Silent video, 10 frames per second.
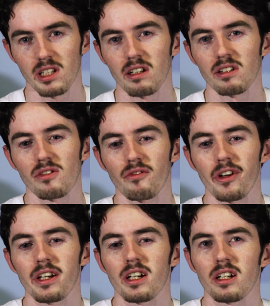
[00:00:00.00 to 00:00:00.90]
things
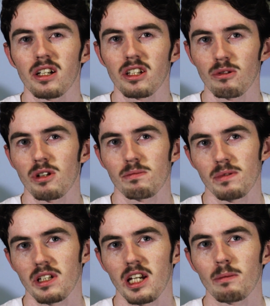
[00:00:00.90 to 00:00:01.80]
via a
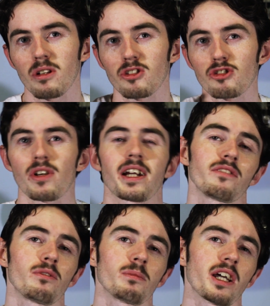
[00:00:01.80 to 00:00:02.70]
USB cable
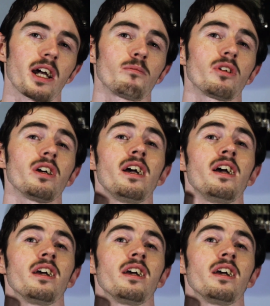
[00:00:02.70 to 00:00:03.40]
directly from the camera.